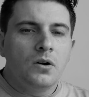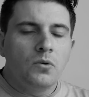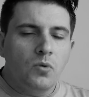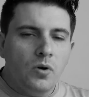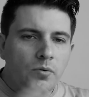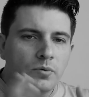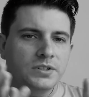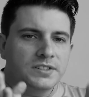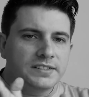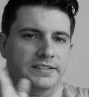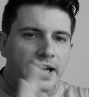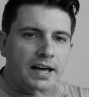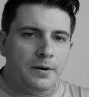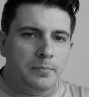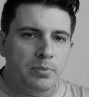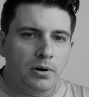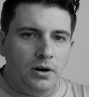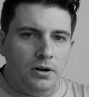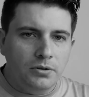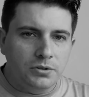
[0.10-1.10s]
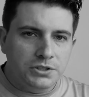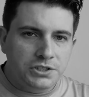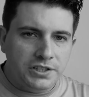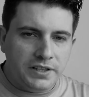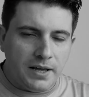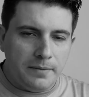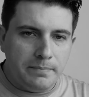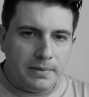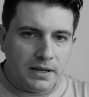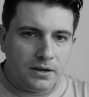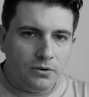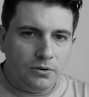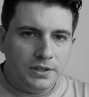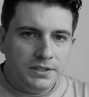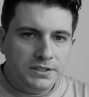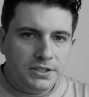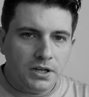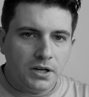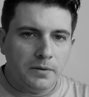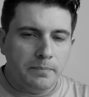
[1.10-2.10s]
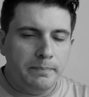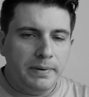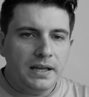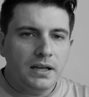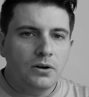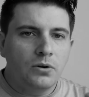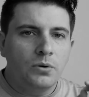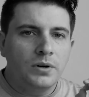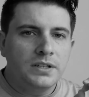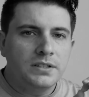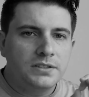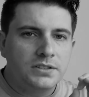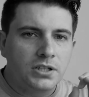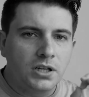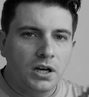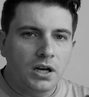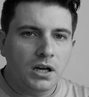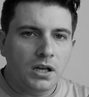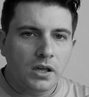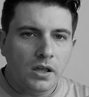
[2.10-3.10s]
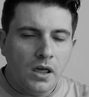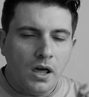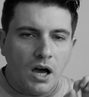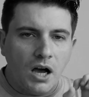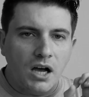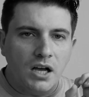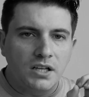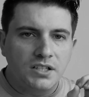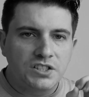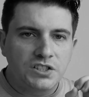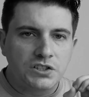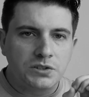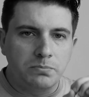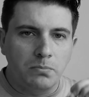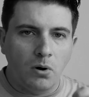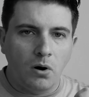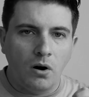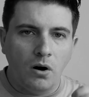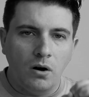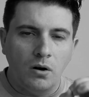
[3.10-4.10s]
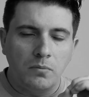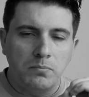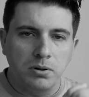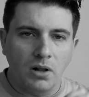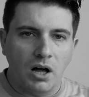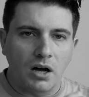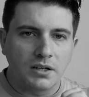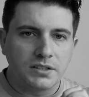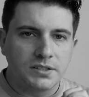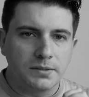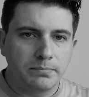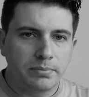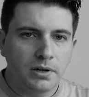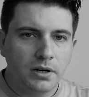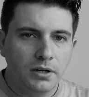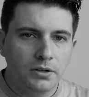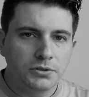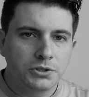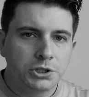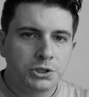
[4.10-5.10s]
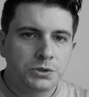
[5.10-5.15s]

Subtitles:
What was that approach that Bitcoin took? Bitcoin took a small blocks approach.